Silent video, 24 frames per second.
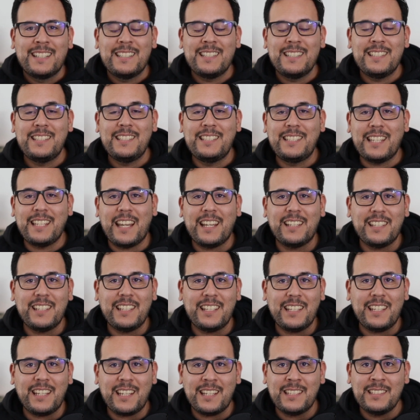
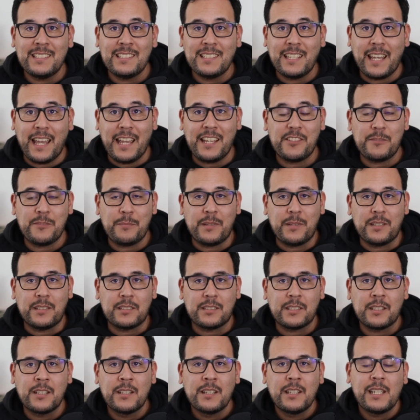daily
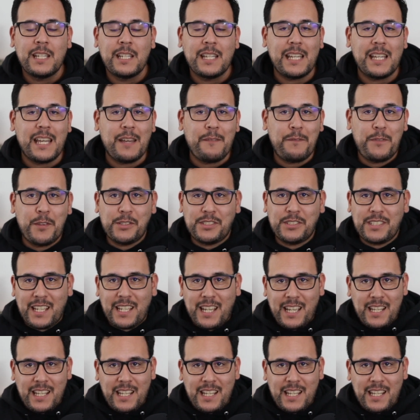engagement. If there's